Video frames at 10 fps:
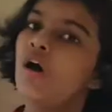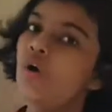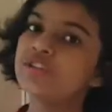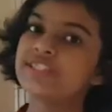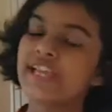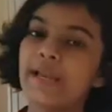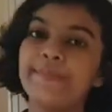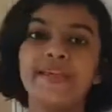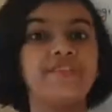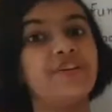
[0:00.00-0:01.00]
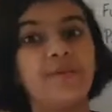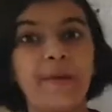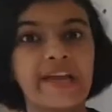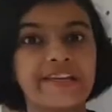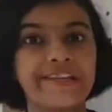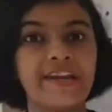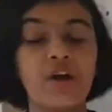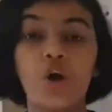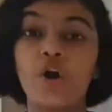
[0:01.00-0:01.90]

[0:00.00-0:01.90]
Host can be even a bacteria